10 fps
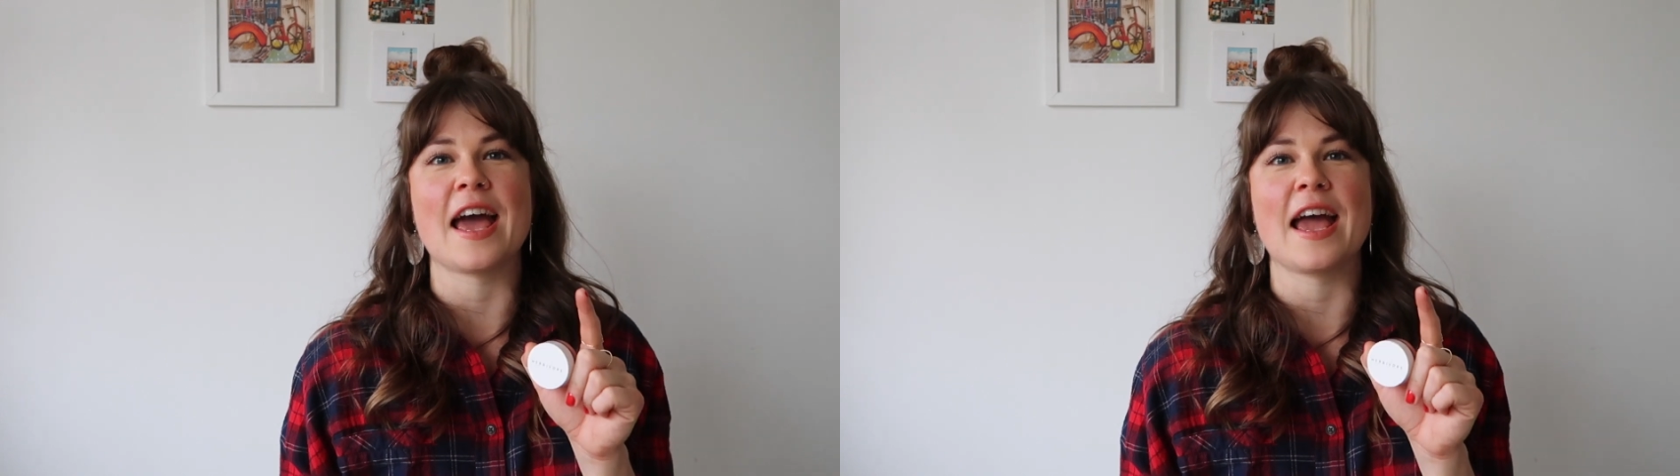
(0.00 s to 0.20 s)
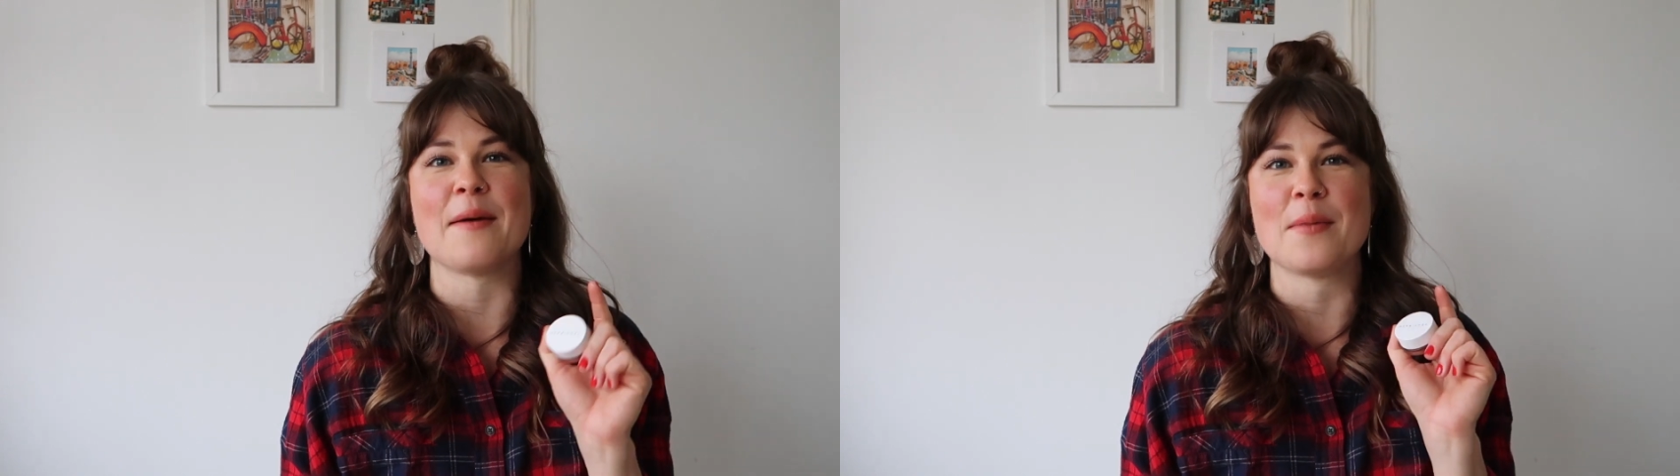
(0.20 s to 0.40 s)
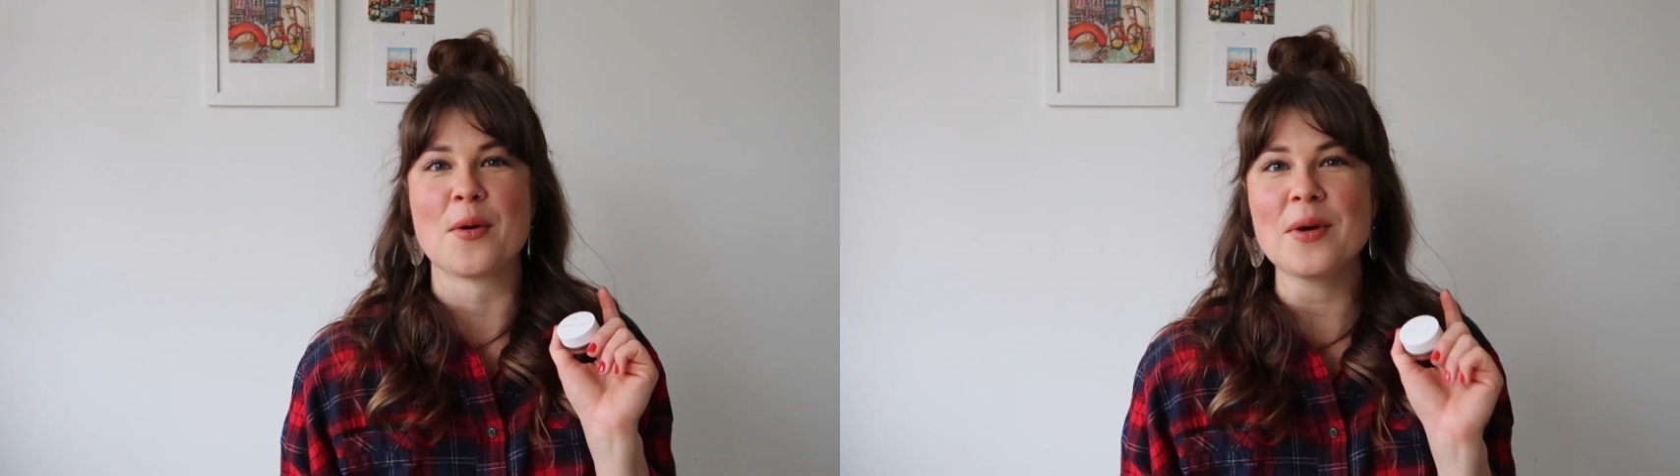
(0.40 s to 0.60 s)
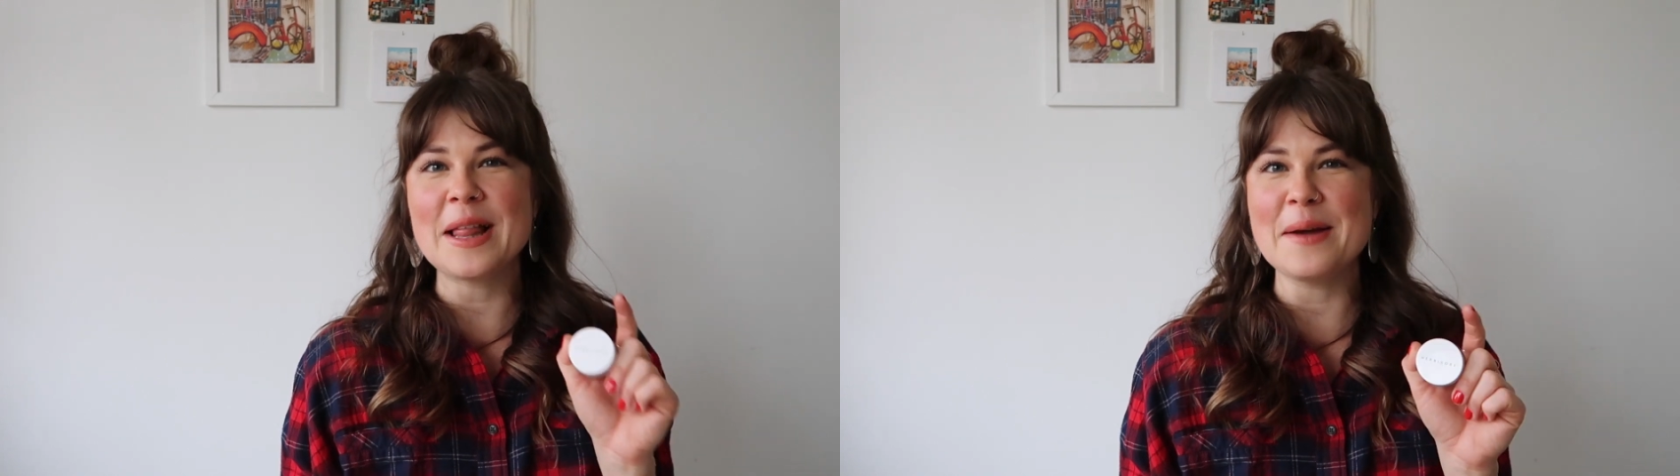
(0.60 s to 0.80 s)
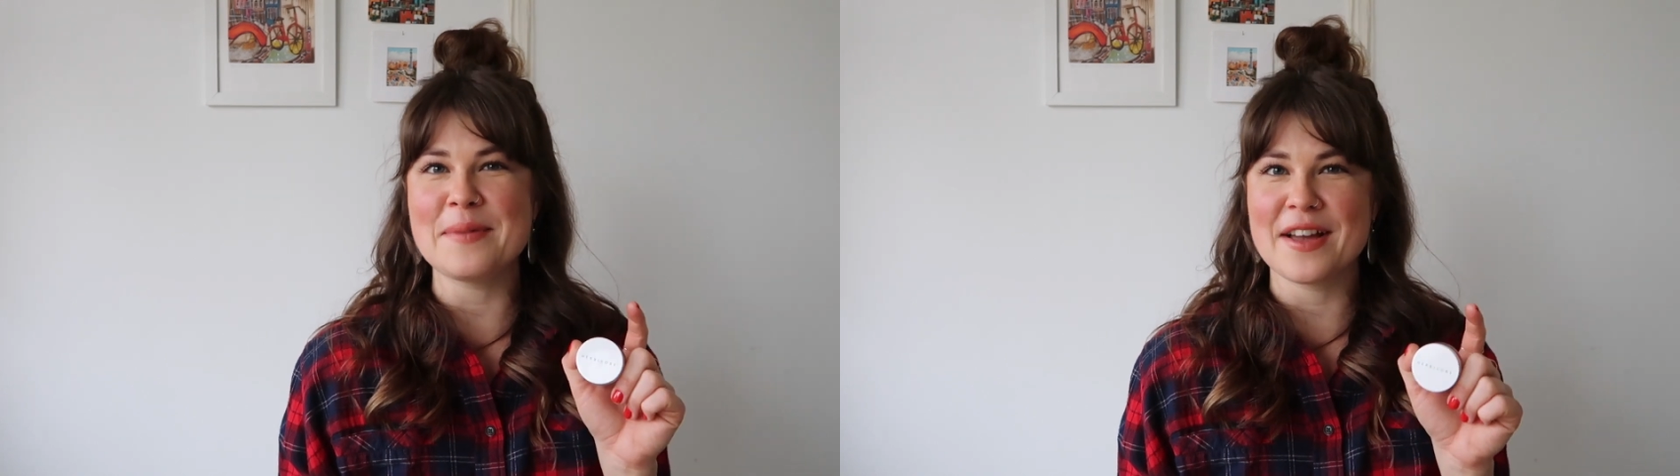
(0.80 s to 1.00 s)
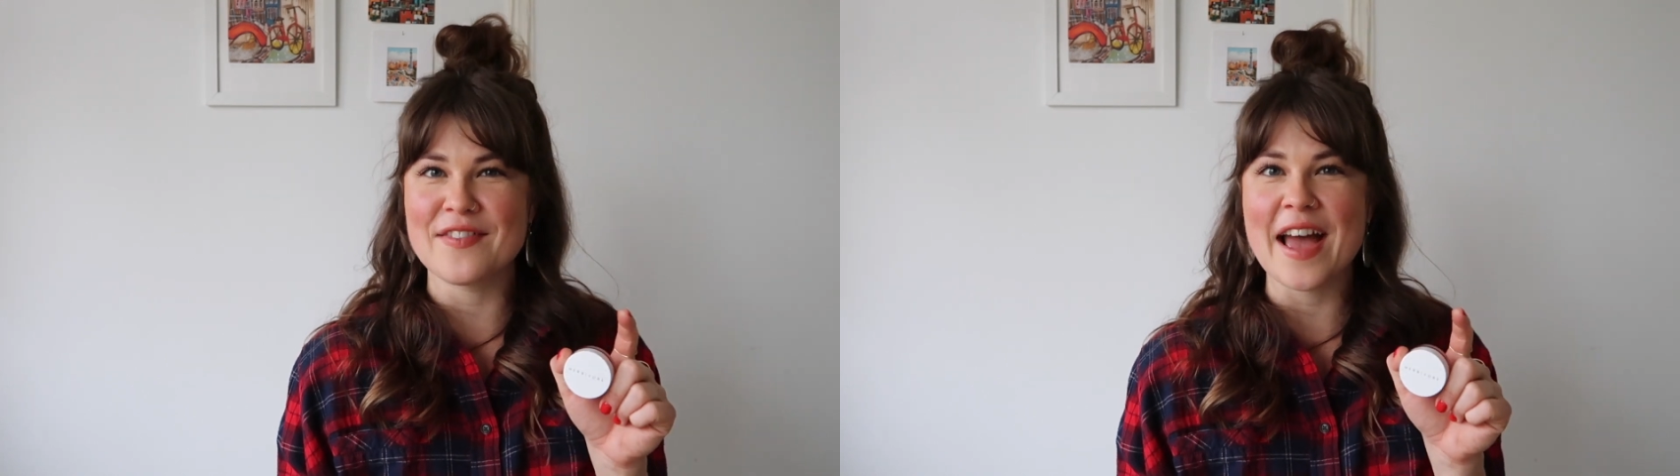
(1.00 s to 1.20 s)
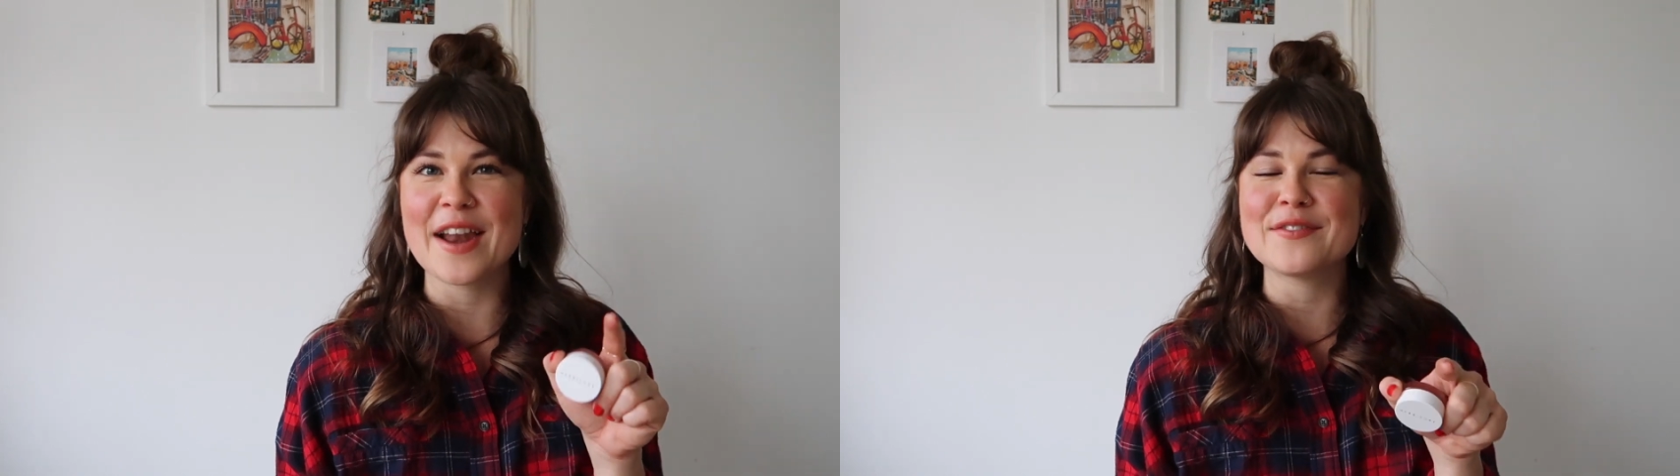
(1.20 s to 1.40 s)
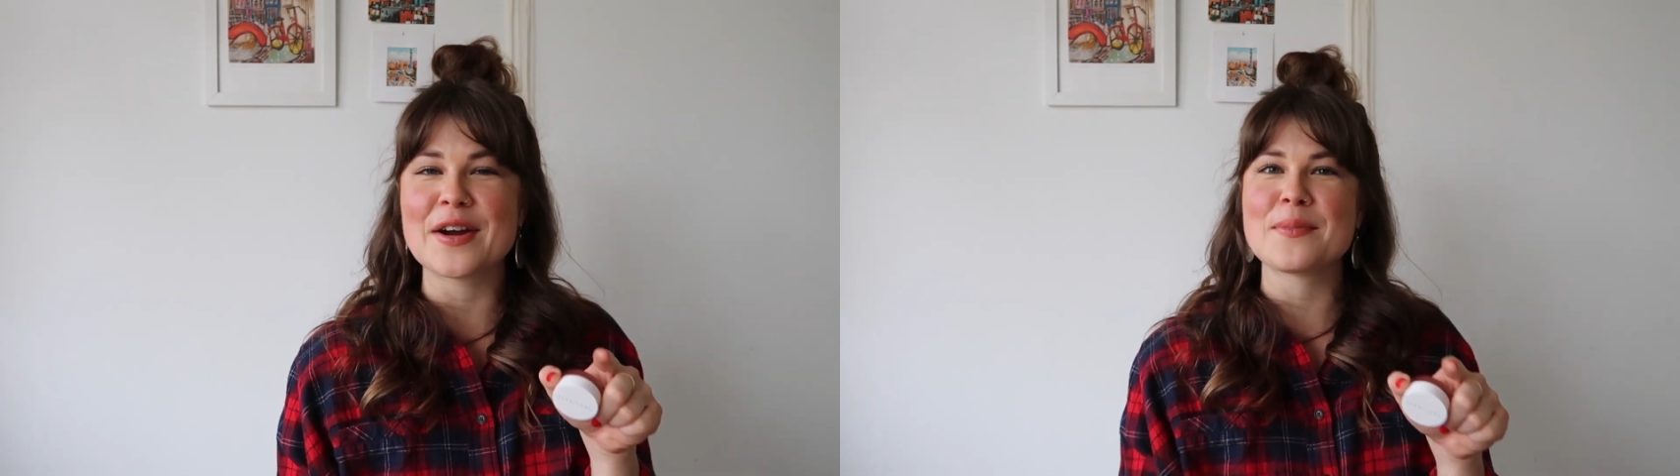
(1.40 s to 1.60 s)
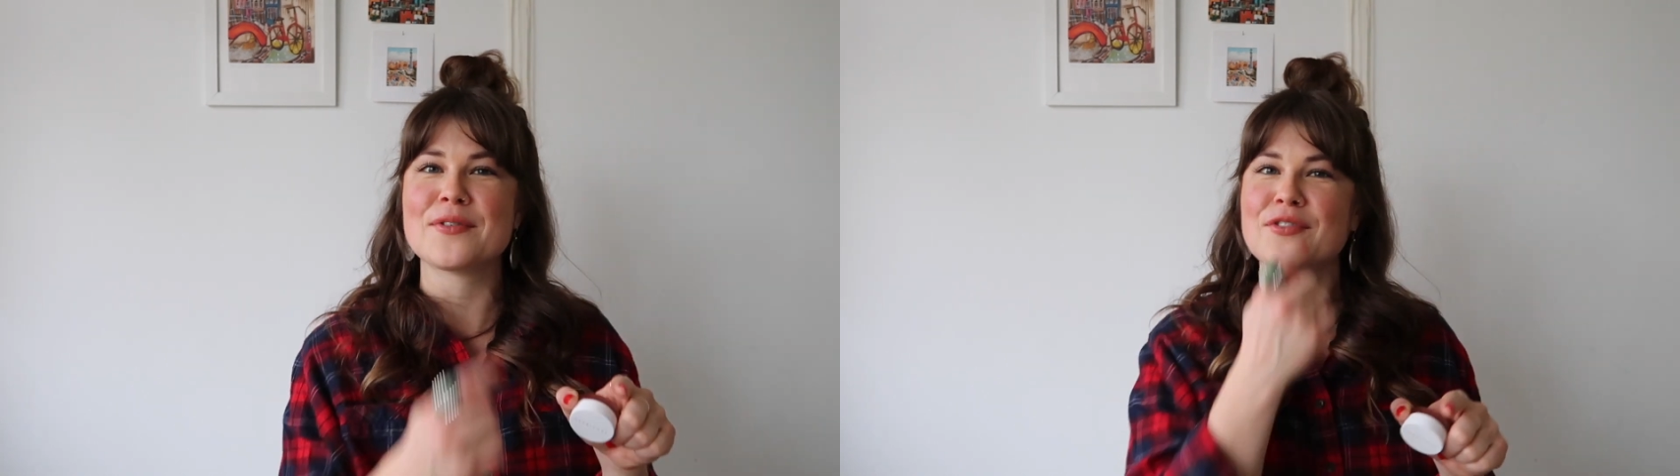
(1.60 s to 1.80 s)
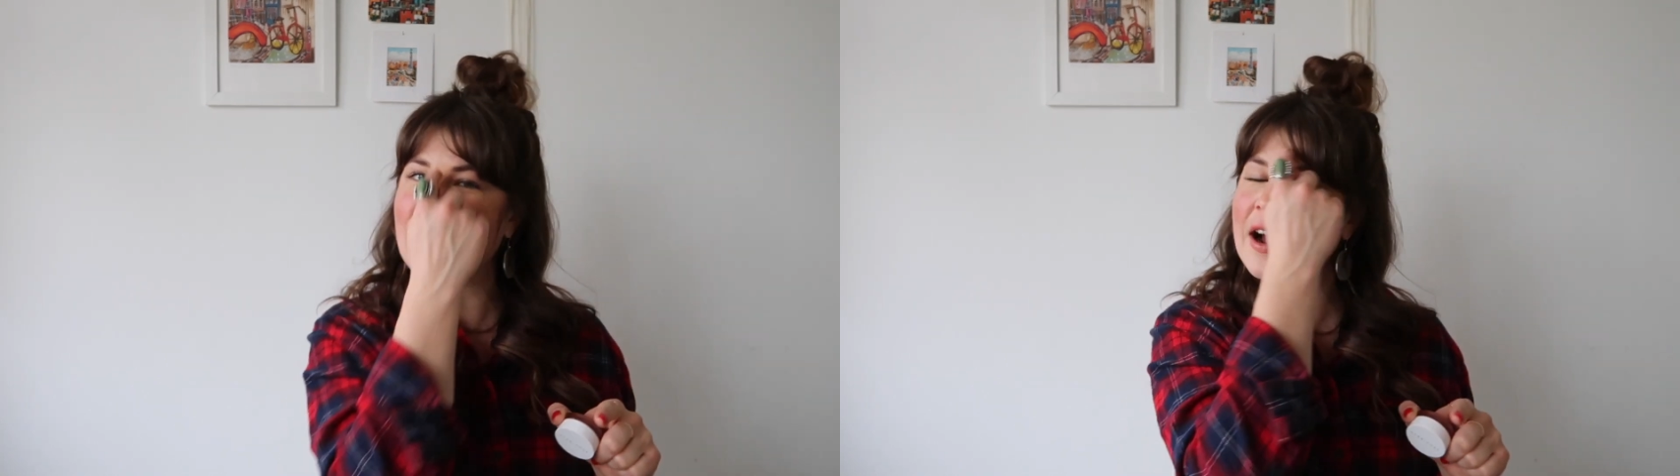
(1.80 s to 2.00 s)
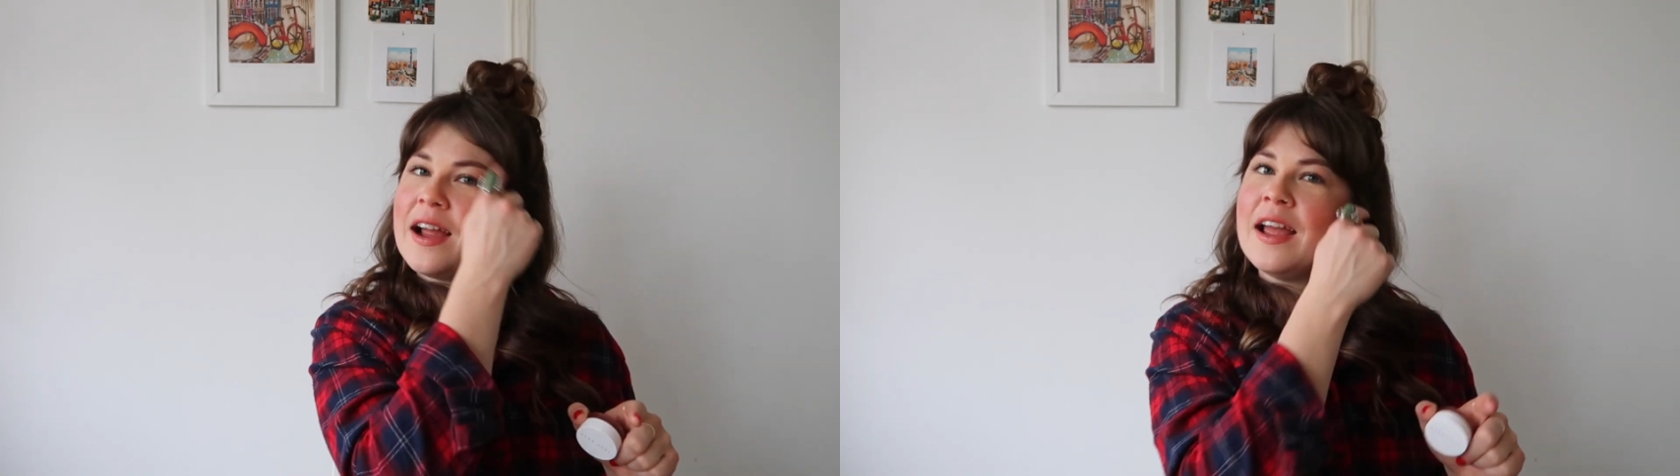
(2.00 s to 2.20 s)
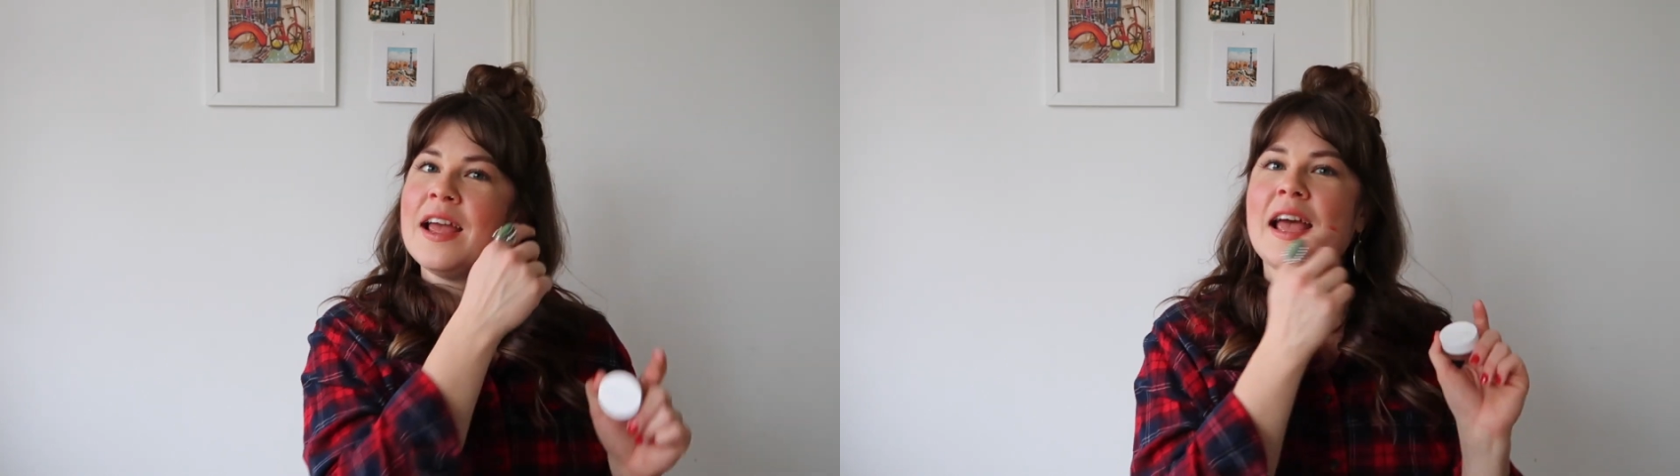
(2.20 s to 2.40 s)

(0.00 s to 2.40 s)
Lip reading: am a really big fan of Herbivore